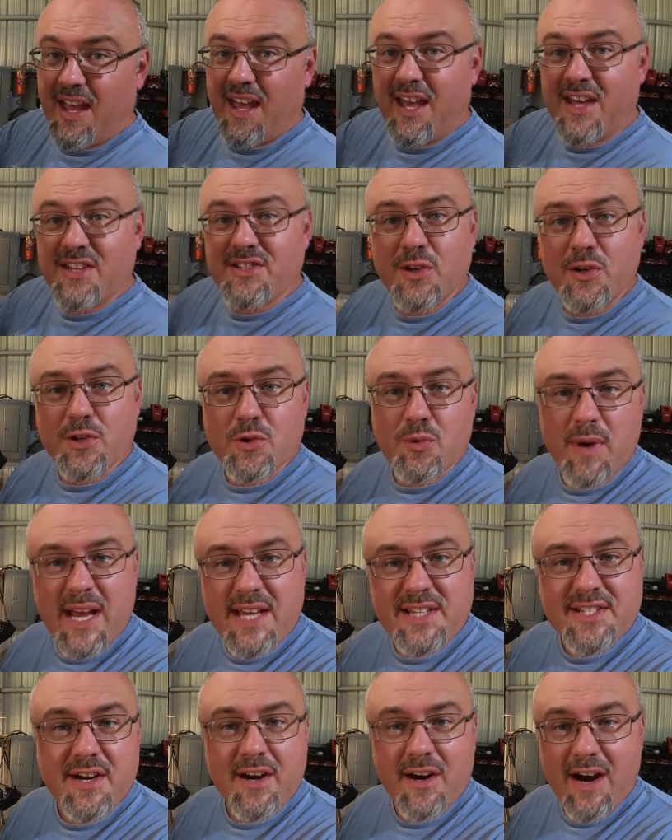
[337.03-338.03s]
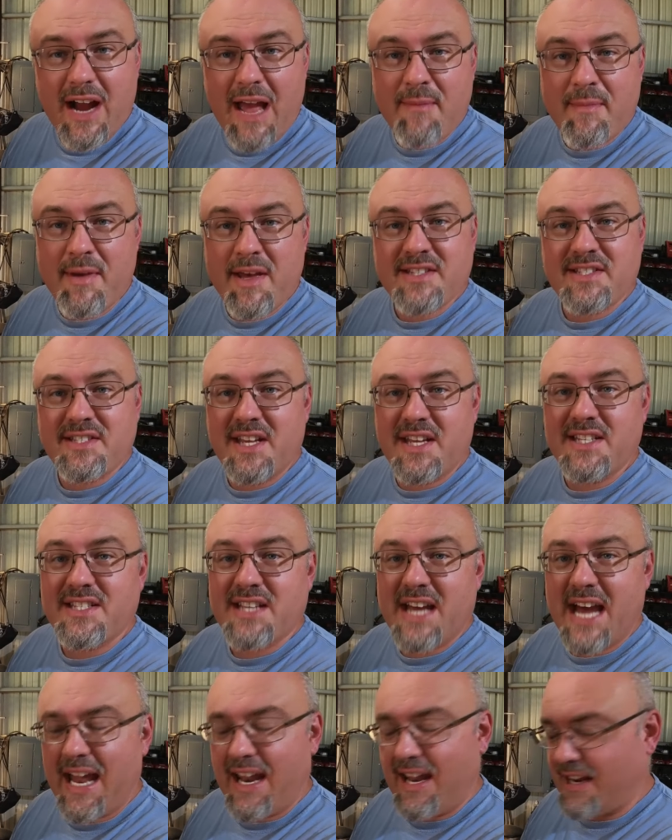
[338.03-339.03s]
is those race car MSD
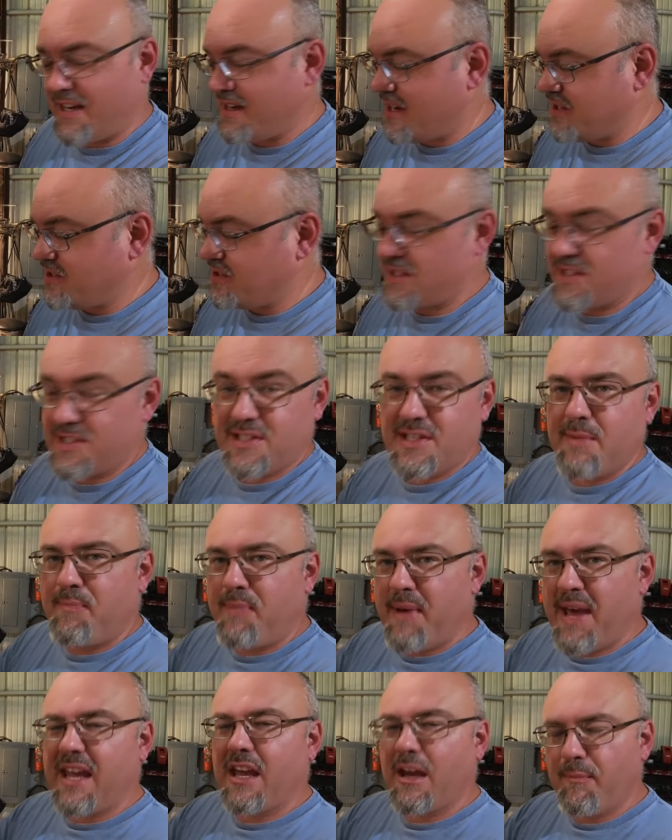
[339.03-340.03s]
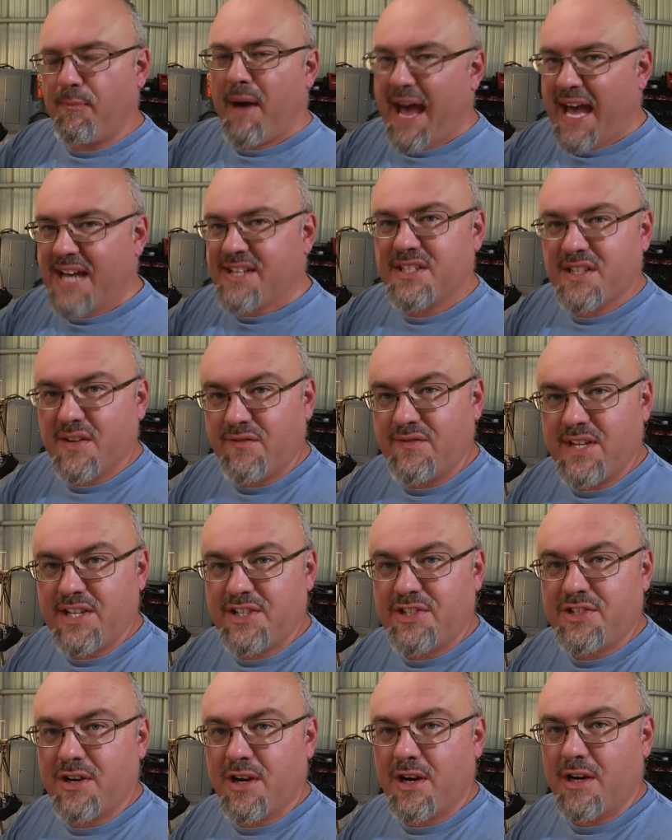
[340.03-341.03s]
style ignitions, the big capacitive
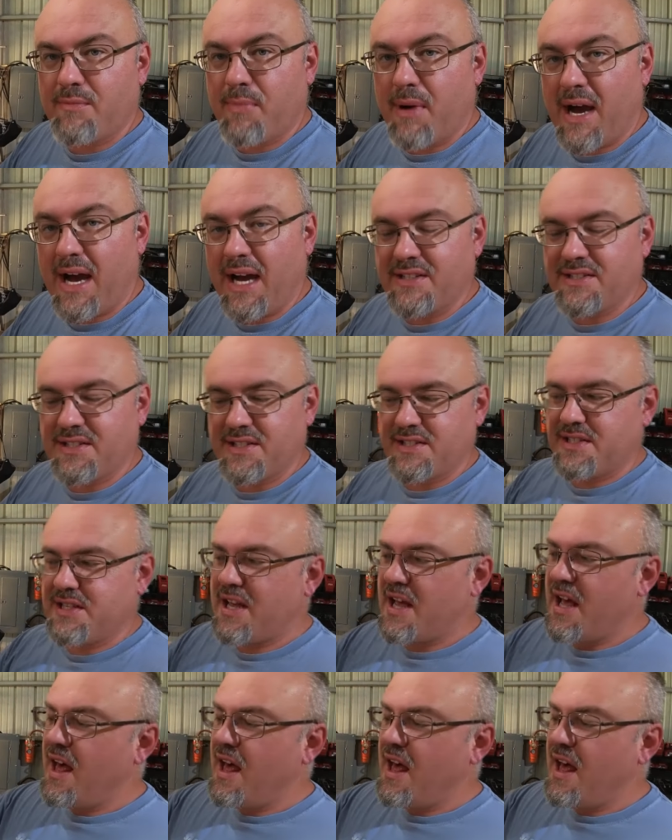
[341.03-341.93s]
discharge boxes.